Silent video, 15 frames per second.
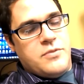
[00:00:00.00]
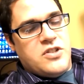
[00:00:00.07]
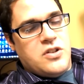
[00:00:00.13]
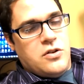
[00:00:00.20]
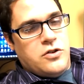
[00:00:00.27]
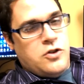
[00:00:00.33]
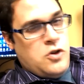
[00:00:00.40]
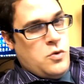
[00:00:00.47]
I'm
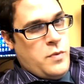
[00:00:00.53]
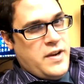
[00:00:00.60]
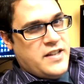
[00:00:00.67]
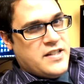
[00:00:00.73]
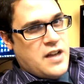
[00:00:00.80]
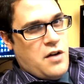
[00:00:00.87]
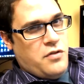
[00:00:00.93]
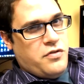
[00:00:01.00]
still 2
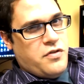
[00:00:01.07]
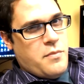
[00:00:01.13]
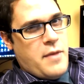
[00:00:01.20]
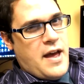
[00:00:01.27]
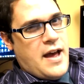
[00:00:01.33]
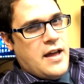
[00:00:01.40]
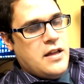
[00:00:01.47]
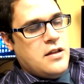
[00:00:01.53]
weeks out from
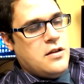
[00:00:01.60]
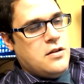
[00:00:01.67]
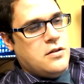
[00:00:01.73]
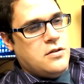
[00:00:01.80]
that,